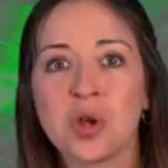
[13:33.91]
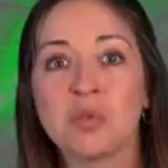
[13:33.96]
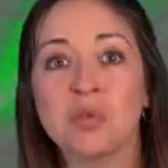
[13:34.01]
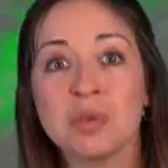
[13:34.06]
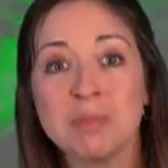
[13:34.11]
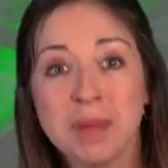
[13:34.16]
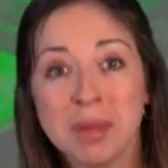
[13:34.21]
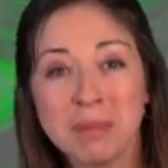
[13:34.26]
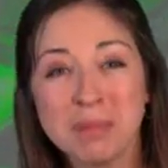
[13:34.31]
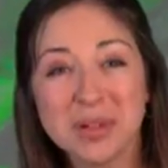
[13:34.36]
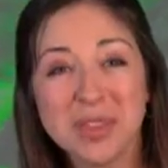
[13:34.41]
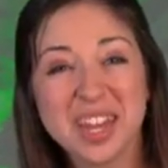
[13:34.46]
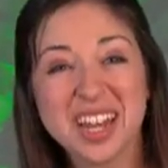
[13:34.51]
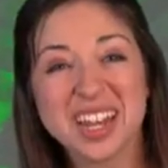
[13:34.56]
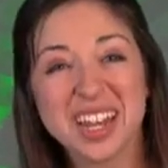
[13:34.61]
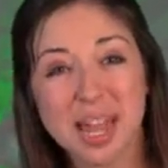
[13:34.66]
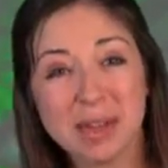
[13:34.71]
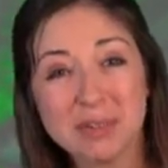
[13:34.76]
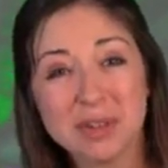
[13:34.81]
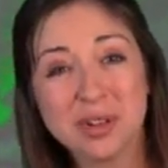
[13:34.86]
Remember that
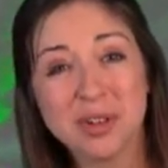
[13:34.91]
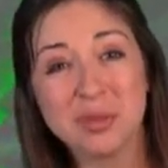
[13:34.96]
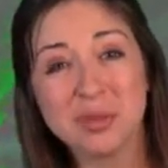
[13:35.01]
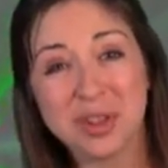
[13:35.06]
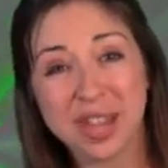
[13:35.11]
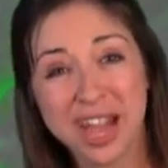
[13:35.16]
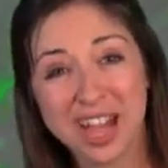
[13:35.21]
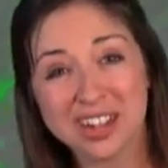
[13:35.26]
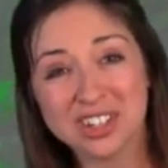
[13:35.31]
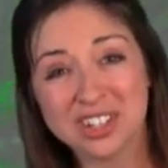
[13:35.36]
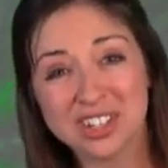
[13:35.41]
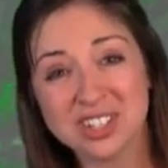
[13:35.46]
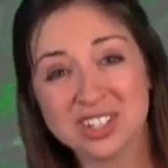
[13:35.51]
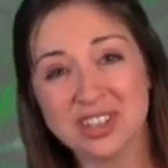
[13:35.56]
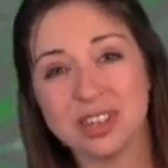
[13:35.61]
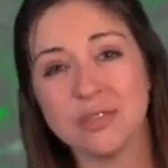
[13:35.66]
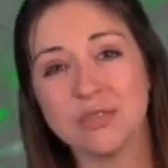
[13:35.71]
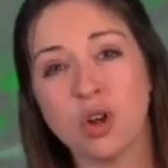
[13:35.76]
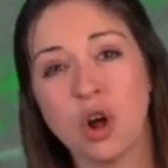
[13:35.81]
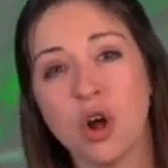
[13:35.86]
chemical reactions
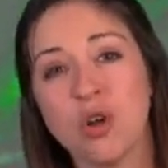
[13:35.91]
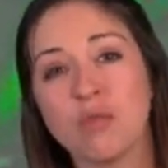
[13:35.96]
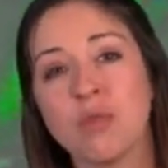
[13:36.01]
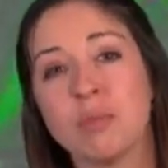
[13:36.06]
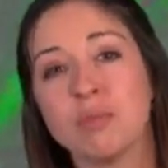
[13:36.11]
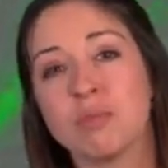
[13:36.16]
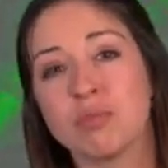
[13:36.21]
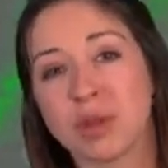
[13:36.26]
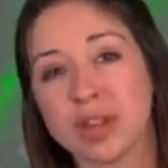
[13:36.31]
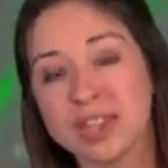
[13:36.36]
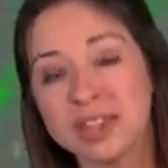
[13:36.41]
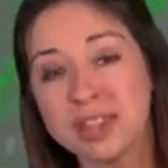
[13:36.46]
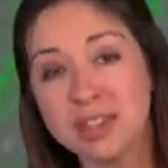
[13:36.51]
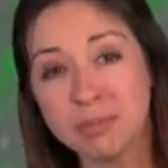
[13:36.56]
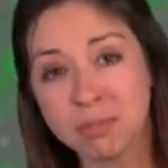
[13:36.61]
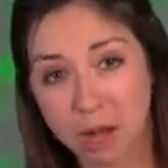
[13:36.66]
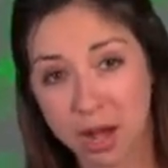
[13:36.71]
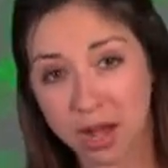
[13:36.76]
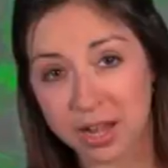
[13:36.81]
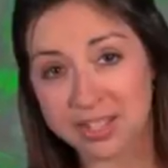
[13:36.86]
involve breaking
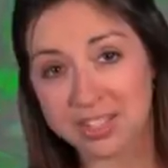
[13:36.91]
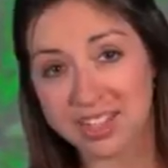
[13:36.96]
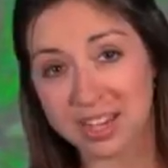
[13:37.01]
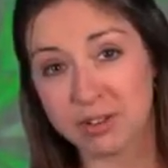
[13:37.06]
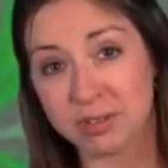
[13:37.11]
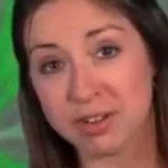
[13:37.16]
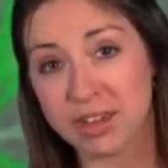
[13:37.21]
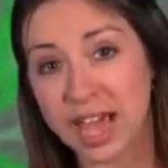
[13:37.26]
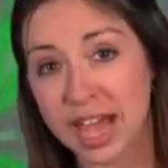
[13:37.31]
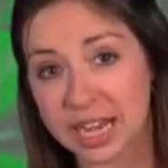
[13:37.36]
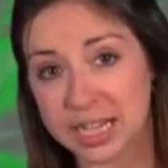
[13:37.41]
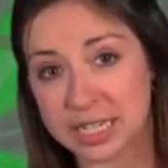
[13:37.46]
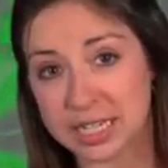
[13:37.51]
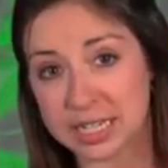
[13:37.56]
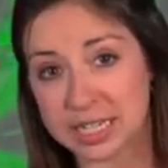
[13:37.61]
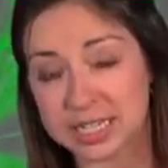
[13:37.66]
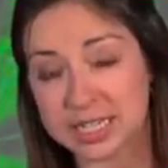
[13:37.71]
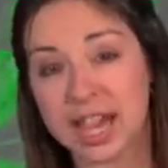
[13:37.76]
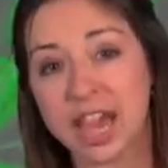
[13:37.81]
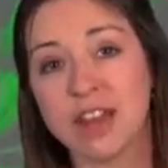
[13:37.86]
bonds in
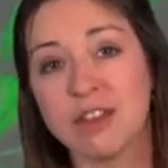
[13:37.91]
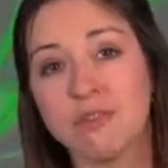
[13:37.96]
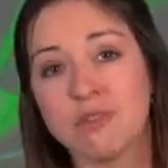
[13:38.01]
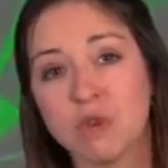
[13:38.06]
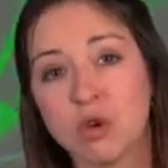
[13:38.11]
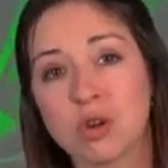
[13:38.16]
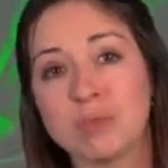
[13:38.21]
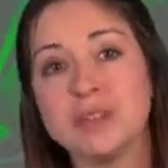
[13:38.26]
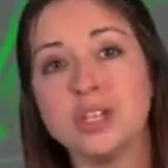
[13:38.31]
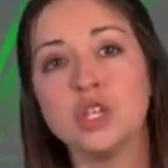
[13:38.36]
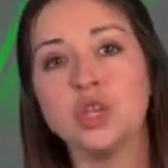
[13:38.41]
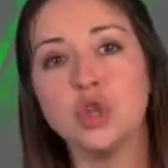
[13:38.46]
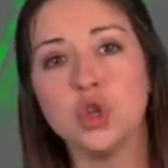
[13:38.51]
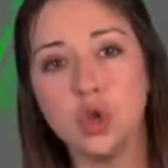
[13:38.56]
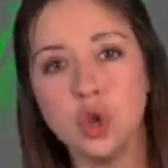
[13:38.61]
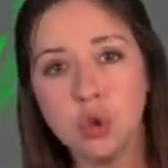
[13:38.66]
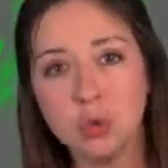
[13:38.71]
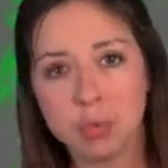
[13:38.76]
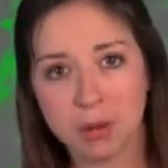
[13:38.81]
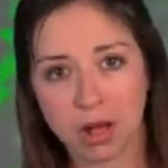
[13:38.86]
reactants and forming
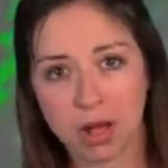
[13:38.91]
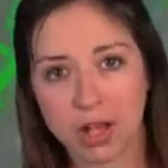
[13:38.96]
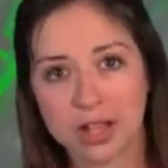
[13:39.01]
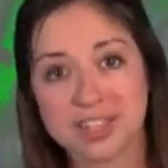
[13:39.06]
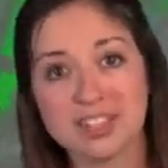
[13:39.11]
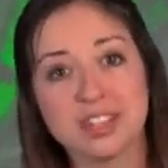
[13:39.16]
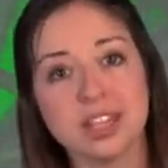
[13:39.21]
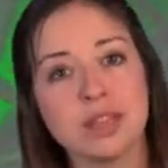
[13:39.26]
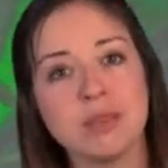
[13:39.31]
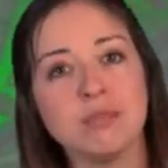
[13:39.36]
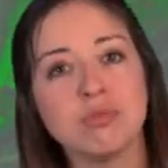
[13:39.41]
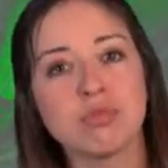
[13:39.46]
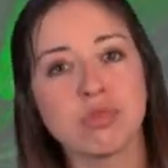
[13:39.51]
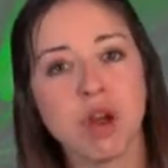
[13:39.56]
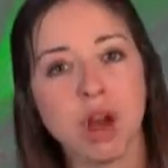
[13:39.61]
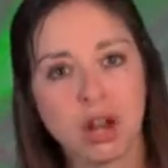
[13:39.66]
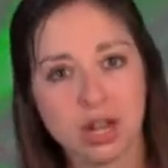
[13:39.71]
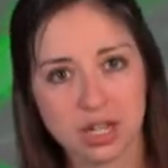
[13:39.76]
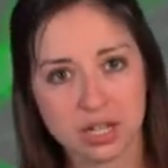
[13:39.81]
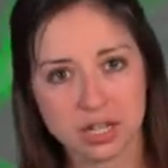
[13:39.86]
new bonds in
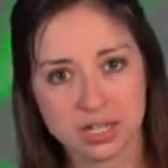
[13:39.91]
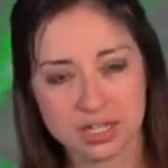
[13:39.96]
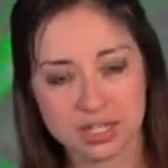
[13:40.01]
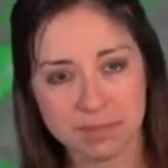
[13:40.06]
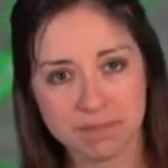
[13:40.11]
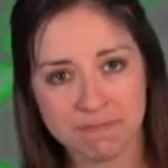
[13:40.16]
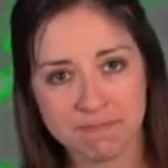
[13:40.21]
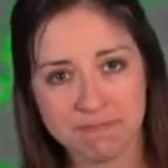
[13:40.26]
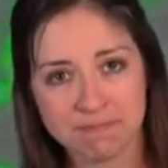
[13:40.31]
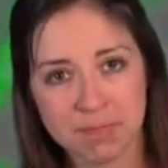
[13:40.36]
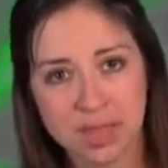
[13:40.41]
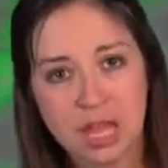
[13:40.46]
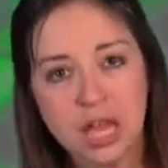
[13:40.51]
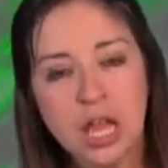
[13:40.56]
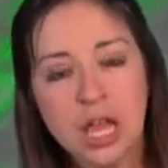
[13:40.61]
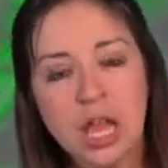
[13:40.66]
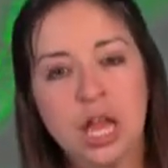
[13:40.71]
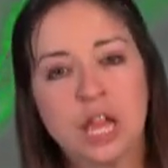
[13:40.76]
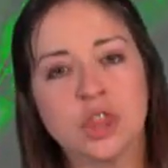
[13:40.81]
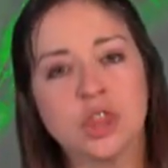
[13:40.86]
products.
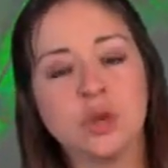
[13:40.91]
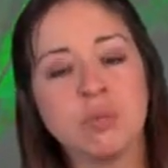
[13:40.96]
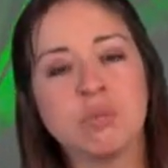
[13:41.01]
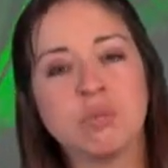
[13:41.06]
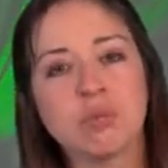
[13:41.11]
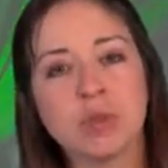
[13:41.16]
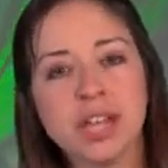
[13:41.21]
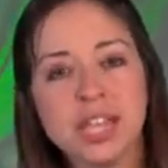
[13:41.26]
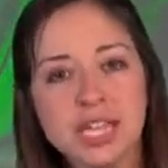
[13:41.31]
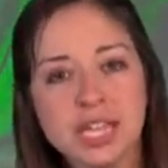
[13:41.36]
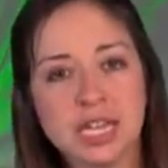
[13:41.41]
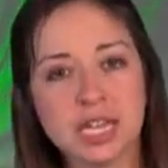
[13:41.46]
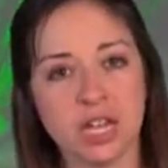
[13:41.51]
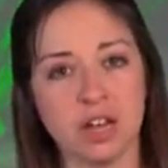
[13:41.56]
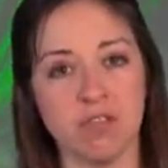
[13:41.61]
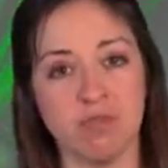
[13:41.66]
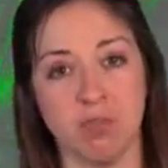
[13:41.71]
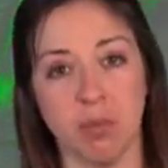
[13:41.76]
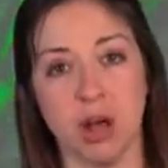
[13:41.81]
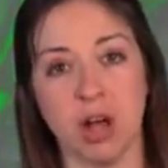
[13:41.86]
The breaking
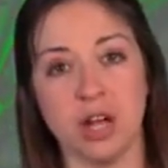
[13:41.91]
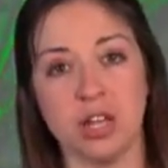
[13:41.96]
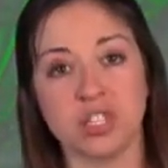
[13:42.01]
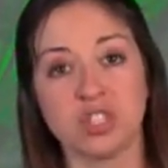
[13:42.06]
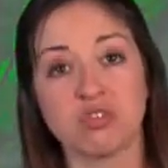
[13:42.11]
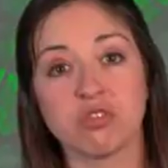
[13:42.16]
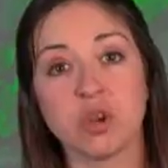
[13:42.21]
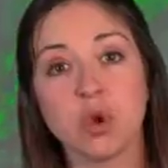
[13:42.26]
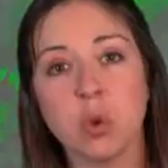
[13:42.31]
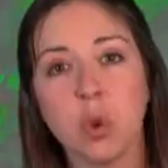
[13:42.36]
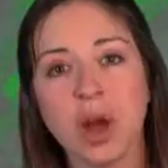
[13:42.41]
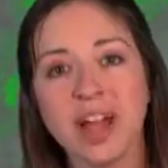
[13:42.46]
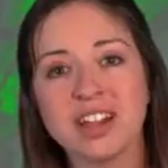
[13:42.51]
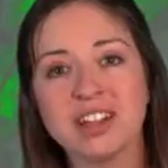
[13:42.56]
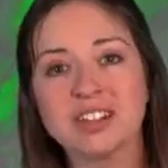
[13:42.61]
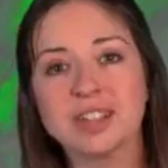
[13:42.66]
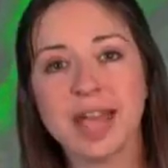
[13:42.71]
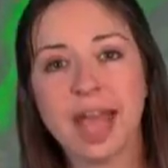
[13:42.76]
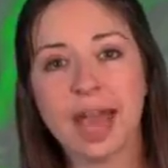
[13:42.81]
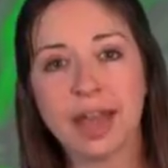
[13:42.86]
of bonds
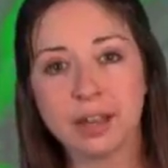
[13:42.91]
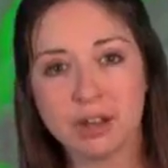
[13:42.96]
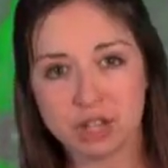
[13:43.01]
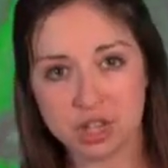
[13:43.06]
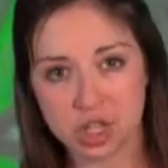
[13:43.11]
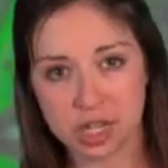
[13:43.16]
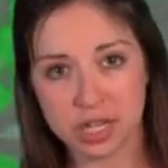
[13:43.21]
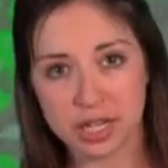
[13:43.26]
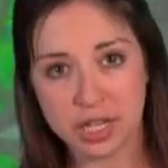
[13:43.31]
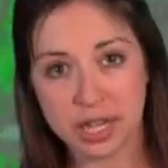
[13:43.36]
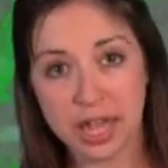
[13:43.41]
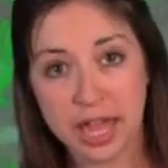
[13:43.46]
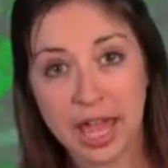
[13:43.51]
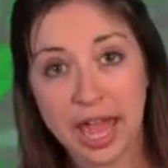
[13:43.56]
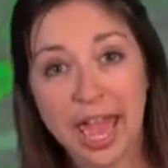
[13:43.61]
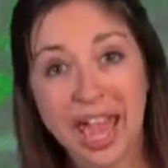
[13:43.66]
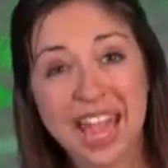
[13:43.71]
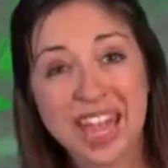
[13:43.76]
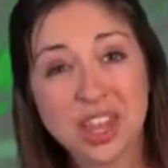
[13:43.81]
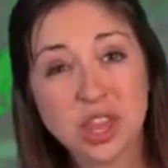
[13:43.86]
requires energy,
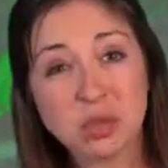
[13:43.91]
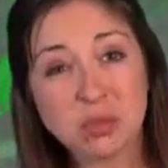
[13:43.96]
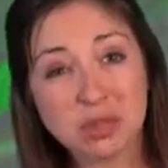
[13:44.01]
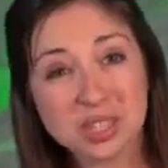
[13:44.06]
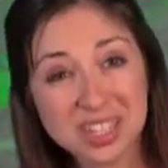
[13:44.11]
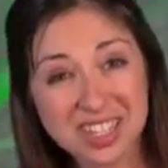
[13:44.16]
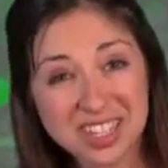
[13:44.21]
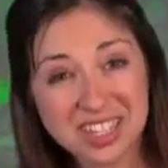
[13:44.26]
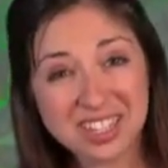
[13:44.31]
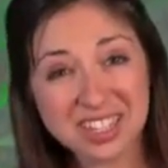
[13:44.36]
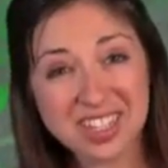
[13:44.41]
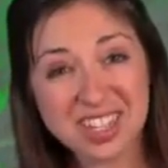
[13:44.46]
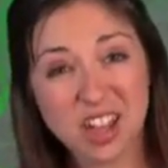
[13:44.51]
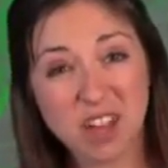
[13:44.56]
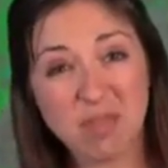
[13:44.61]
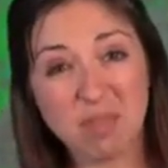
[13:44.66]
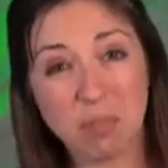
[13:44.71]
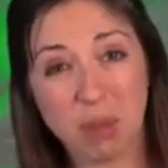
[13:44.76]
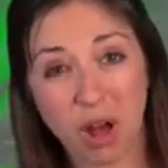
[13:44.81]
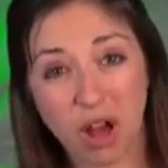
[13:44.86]
and the releasing
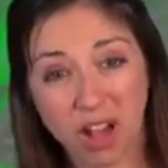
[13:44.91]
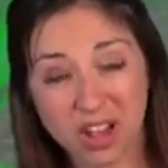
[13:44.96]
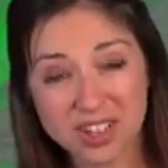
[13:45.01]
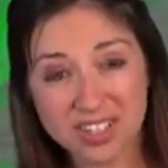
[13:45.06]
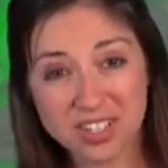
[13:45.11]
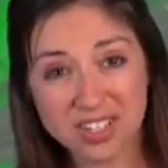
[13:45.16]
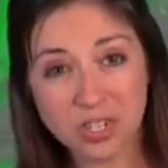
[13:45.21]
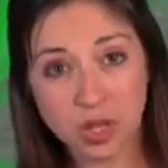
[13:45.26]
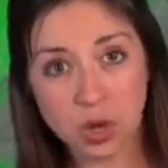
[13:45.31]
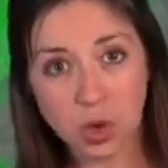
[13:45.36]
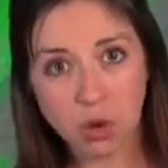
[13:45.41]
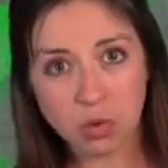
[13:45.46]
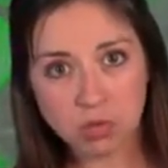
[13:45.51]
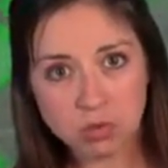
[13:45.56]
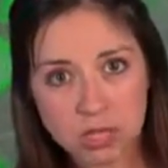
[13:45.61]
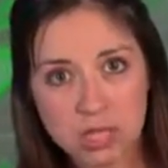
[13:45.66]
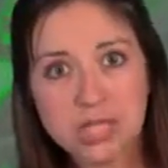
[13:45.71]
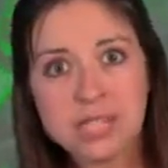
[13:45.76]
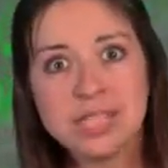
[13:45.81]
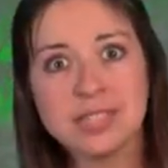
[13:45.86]
of bonds
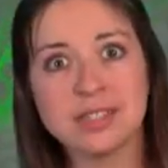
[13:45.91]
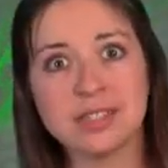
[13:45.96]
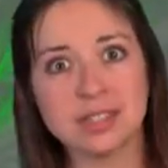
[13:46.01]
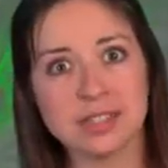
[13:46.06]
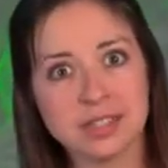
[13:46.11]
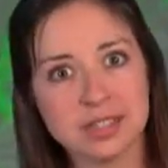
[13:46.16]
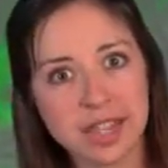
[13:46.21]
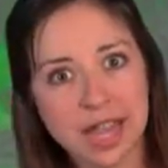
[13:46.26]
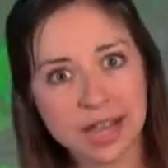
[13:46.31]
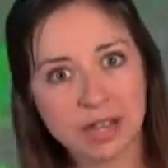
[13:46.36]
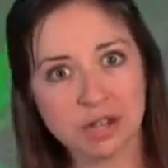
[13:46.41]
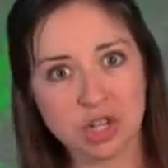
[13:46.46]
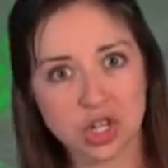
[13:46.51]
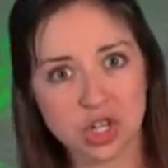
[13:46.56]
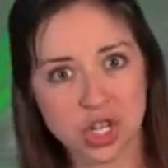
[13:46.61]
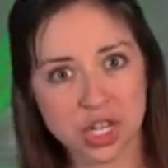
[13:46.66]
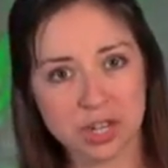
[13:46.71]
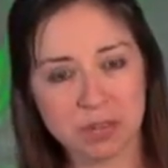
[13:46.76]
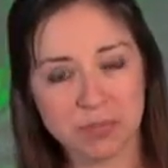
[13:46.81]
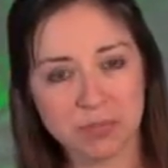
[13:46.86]
releases energy.